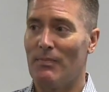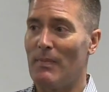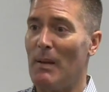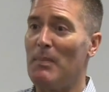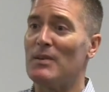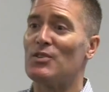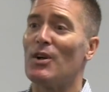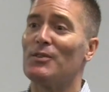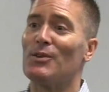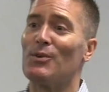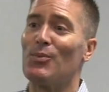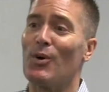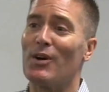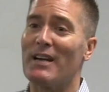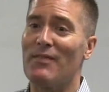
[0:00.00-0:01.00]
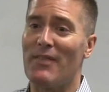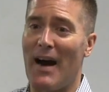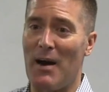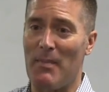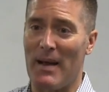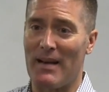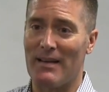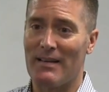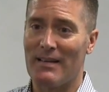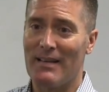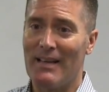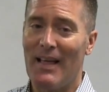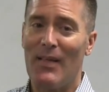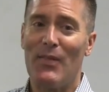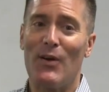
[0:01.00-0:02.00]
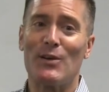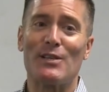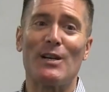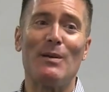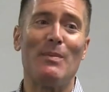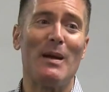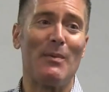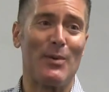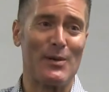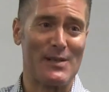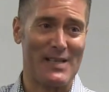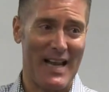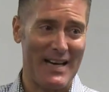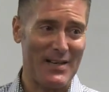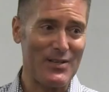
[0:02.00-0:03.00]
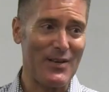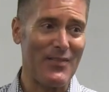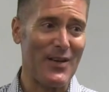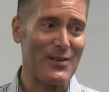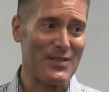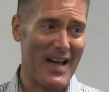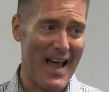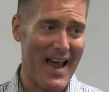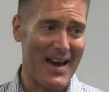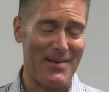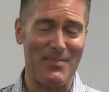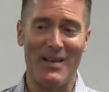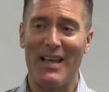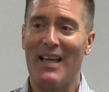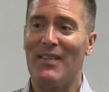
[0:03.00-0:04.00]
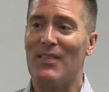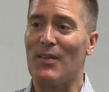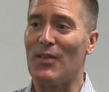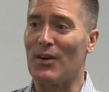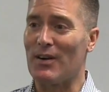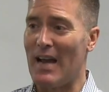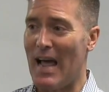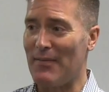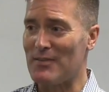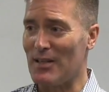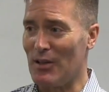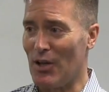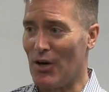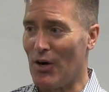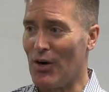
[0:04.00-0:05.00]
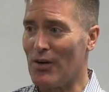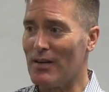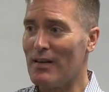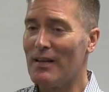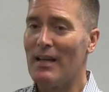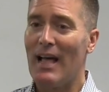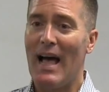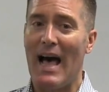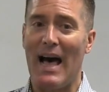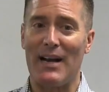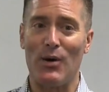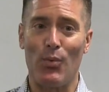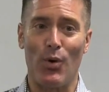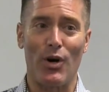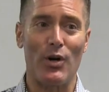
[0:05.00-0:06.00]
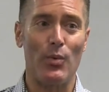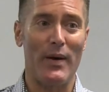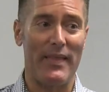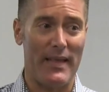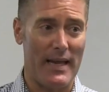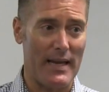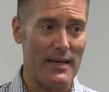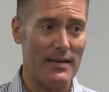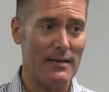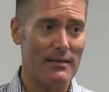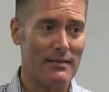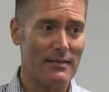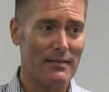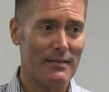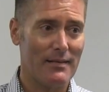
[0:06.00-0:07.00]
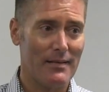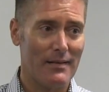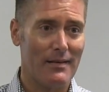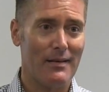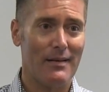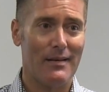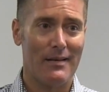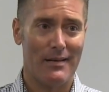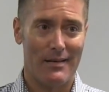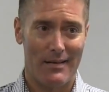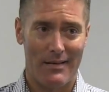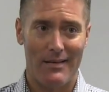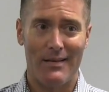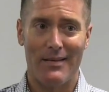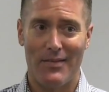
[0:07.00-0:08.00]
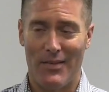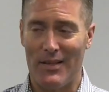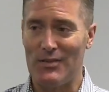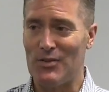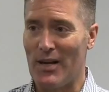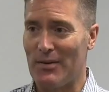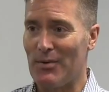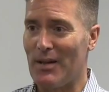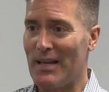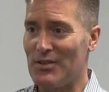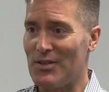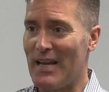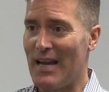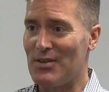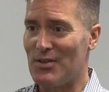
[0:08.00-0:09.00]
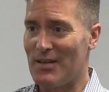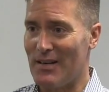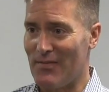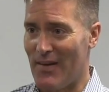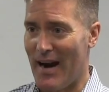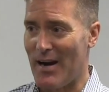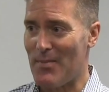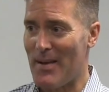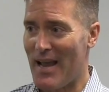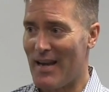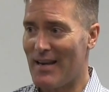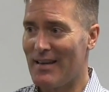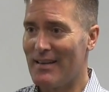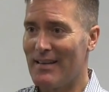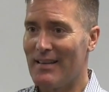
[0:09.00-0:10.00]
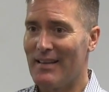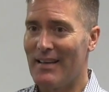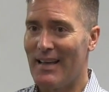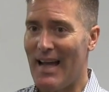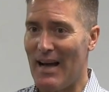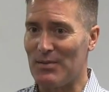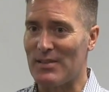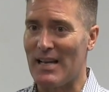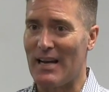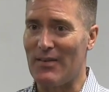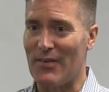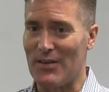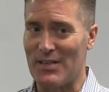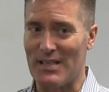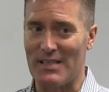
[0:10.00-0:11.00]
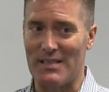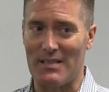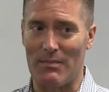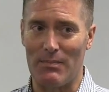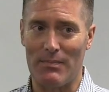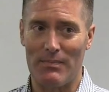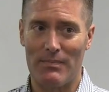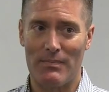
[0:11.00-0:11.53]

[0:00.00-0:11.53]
Might be sheltered work environment. There's going to be a percentage of their time that they're going to have to learn how to work within the general education environment outside of our system.